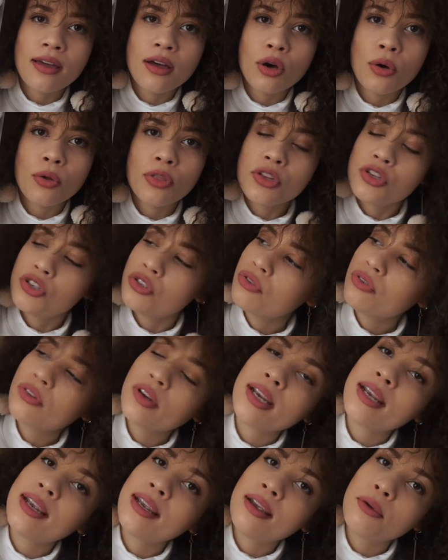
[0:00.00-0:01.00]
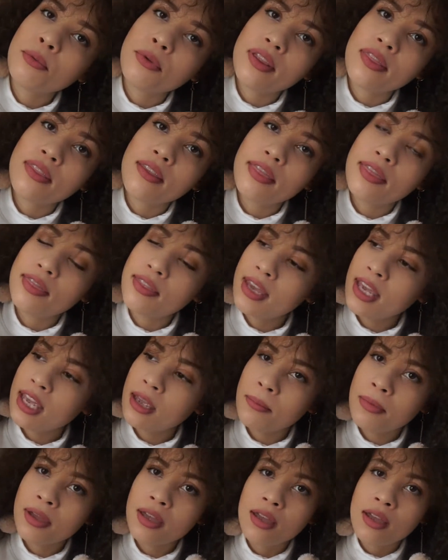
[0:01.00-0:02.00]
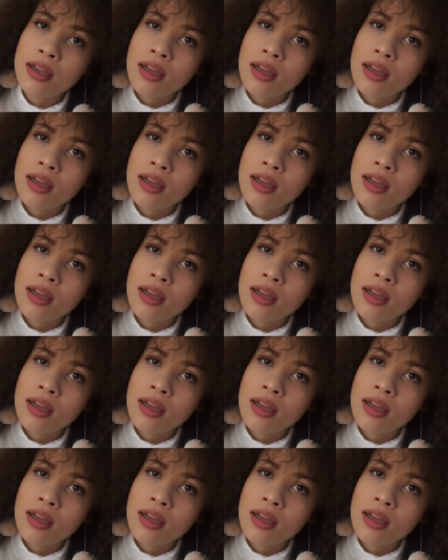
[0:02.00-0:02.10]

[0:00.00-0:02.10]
on the tree within the theme.